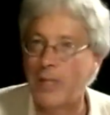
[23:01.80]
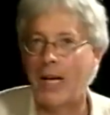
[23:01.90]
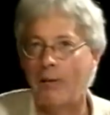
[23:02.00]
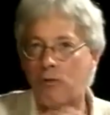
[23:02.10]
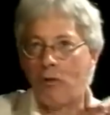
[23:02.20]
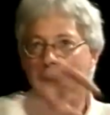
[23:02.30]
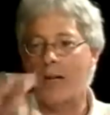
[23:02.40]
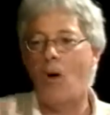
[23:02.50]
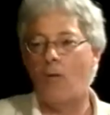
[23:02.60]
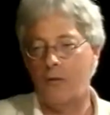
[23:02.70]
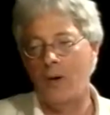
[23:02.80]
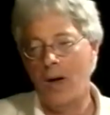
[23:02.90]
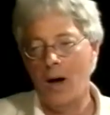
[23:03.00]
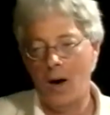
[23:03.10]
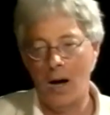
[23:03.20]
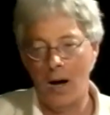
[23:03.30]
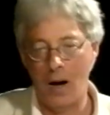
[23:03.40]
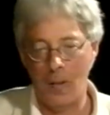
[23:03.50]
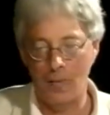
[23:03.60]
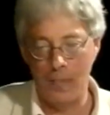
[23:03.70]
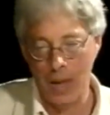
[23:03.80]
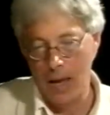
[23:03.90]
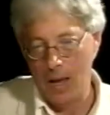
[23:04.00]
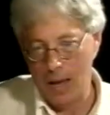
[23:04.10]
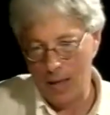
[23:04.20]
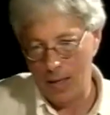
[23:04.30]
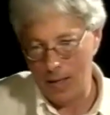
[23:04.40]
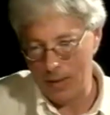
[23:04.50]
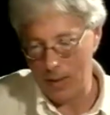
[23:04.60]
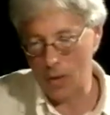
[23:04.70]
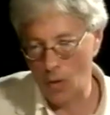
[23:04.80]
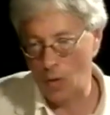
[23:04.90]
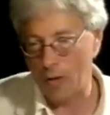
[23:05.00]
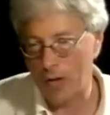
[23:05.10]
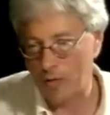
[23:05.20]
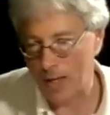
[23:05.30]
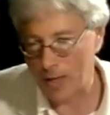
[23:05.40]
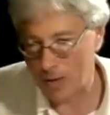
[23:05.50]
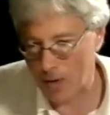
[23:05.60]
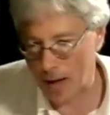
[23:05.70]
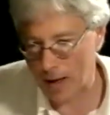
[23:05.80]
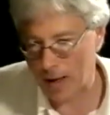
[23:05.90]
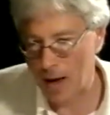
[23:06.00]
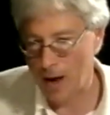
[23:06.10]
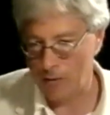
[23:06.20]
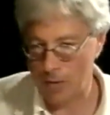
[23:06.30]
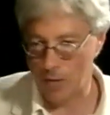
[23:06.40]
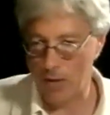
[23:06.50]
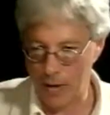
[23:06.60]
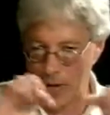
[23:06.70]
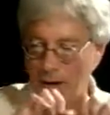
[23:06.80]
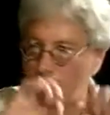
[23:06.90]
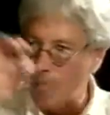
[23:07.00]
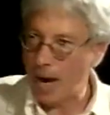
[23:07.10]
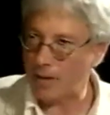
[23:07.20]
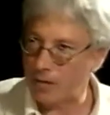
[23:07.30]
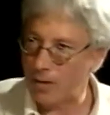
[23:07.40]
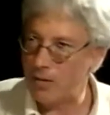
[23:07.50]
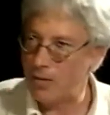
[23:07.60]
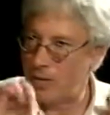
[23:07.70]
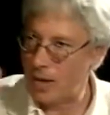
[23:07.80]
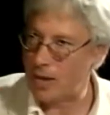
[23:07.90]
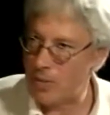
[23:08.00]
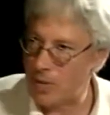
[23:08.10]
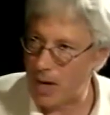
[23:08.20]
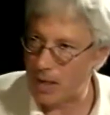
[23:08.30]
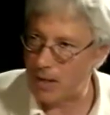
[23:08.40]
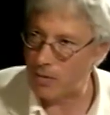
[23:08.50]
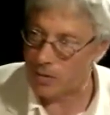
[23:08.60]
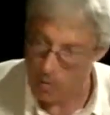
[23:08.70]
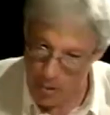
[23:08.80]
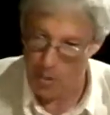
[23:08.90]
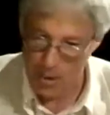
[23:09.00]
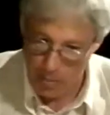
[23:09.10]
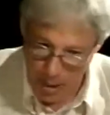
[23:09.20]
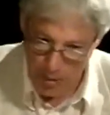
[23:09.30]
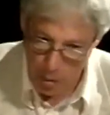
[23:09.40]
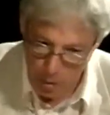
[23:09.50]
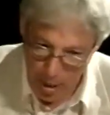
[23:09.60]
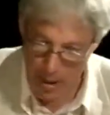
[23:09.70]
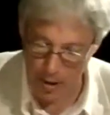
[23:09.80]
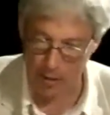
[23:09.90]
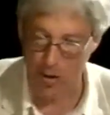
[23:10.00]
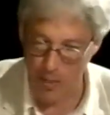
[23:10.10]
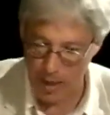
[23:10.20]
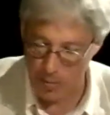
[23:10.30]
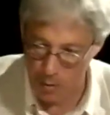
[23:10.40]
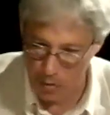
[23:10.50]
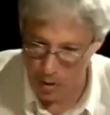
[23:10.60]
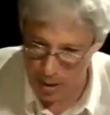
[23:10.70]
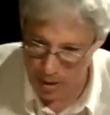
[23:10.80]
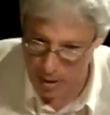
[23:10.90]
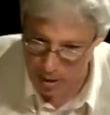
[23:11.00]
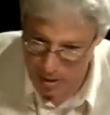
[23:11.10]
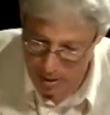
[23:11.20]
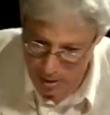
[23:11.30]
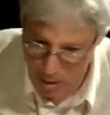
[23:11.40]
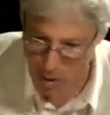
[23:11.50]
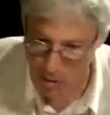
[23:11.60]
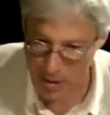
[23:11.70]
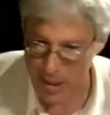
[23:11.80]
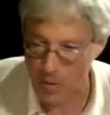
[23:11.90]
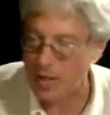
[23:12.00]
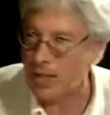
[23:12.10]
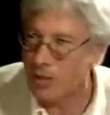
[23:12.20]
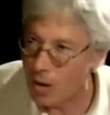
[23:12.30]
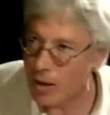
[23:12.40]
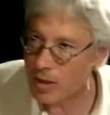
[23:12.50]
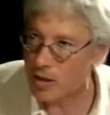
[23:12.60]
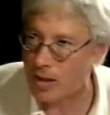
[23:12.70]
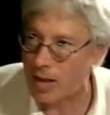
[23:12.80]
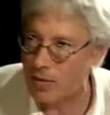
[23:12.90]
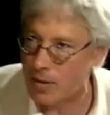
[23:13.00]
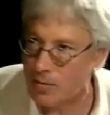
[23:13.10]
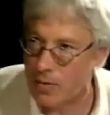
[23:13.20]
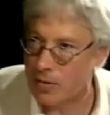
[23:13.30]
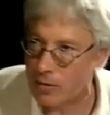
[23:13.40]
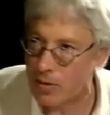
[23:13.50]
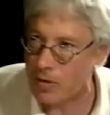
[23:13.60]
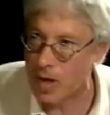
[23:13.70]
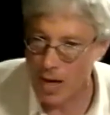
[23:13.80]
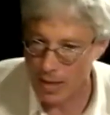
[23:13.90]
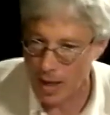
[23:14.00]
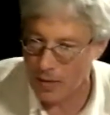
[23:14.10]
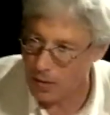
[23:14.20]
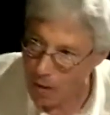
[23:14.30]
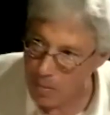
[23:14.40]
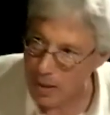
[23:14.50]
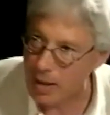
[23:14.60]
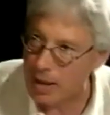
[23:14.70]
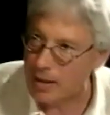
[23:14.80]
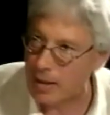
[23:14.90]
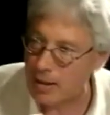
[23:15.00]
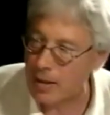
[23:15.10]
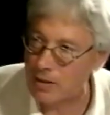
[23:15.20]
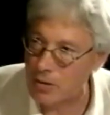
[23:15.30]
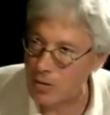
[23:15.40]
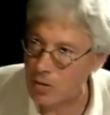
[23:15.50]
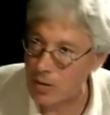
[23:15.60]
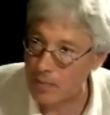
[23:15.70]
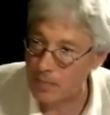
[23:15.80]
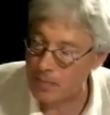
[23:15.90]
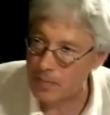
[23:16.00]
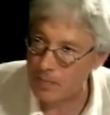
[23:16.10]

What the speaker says: which kind of read off the story, really, if you like, from a rather kind of macro kind of perspective. So we wanted much more micro, much more local situated knowledge to kind of come through, to kind of complicate that kind of story.